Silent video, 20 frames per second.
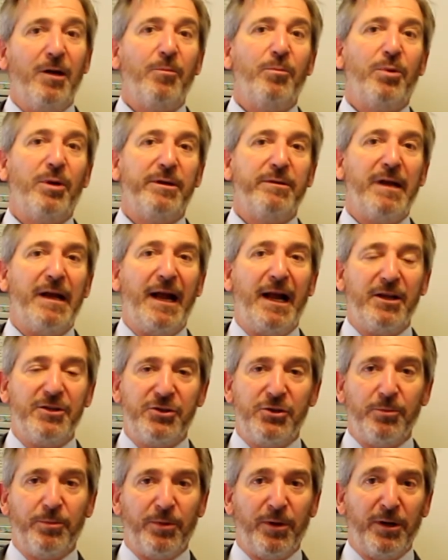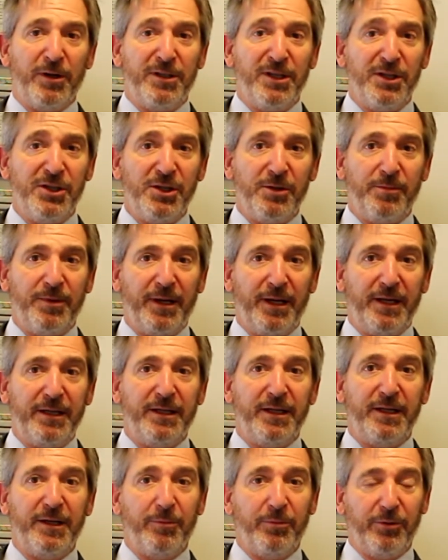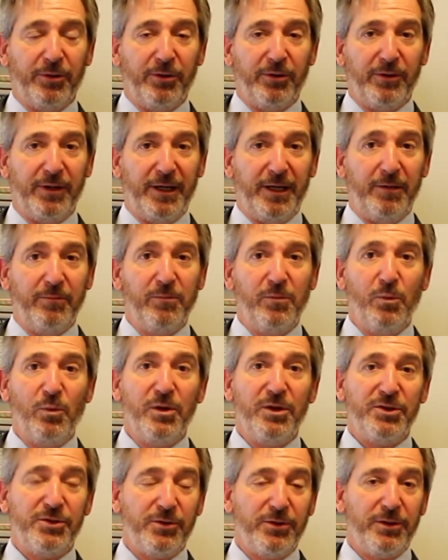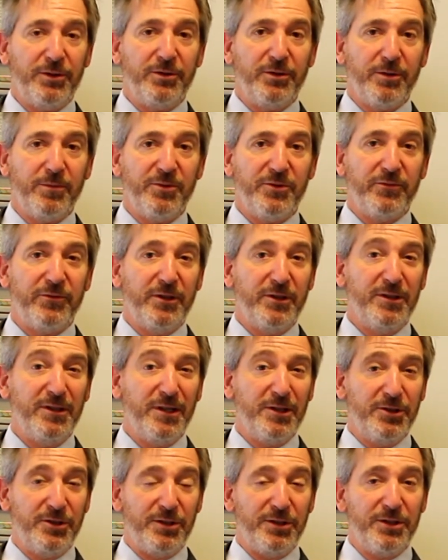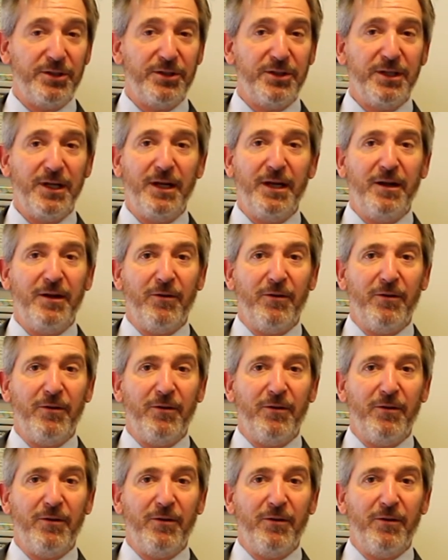but has you participate in a program with certain terms and conditions,